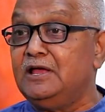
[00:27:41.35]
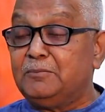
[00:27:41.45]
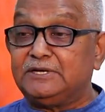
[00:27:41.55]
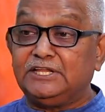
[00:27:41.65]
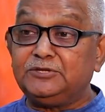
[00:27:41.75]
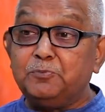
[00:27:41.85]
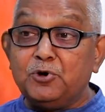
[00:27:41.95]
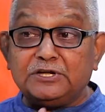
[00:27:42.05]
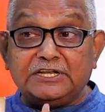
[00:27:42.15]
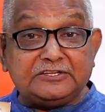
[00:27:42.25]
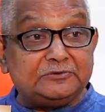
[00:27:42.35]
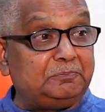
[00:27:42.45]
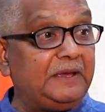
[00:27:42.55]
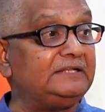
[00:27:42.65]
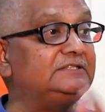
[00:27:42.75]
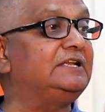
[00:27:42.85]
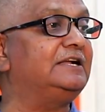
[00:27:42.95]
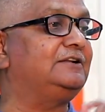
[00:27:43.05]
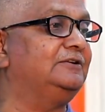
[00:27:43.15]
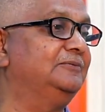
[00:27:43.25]
But this book dispels
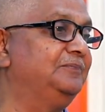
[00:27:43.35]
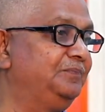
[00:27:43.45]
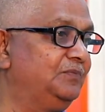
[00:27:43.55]
that